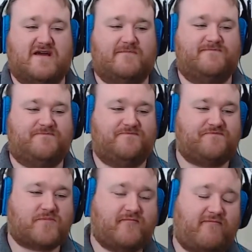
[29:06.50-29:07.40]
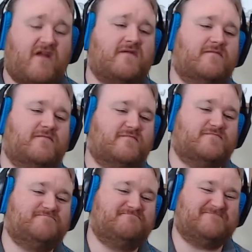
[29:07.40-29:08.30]
to say, well, this is going to be a
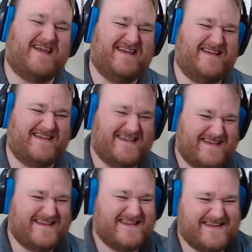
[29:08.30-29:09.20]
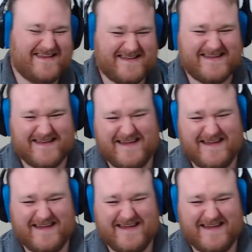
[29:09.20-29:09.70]
total 180. No.